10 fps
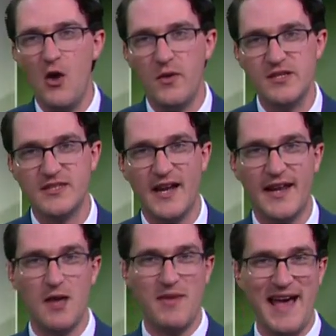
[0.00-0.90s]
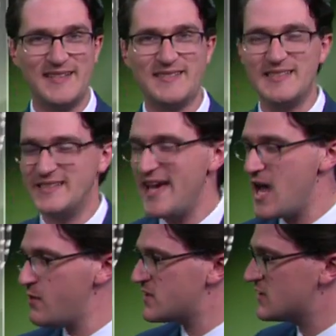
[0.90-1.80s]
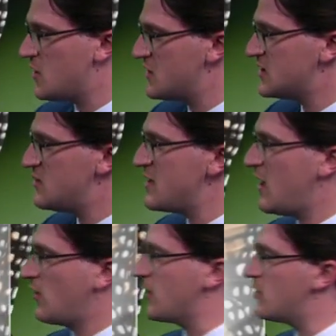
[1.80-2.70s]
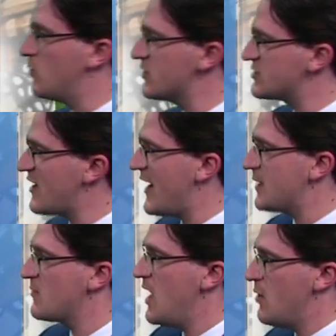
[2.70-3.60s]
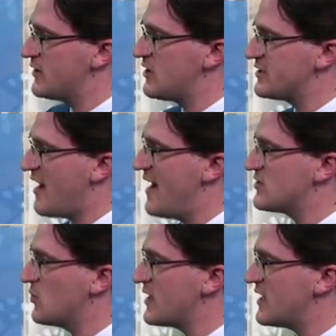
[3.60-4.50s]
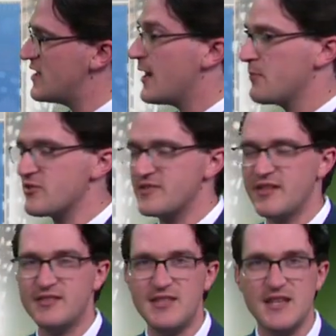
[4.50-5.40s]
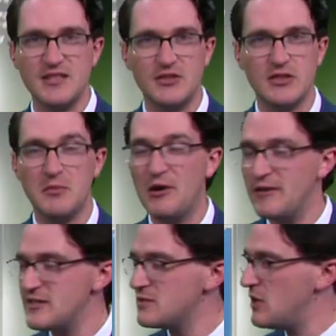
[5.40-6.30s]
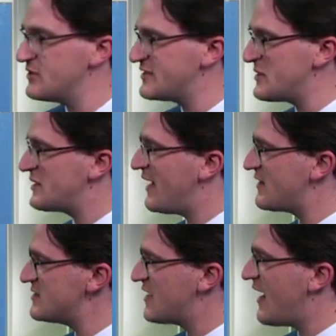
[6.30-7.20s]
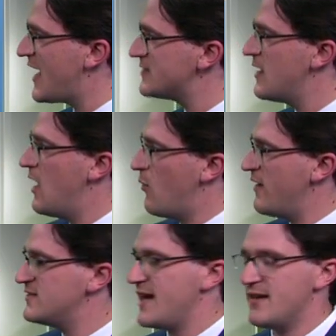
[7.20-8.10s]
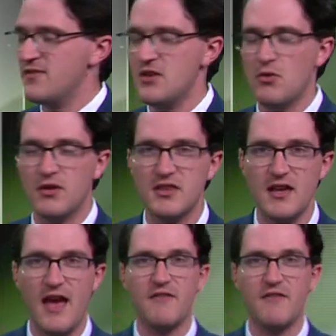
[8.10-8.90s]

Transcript: We just got to get past today, which is going to be on the cooler side with those highs only in the upper 60s under partly to mostly cloudy skies. Winds out of the north at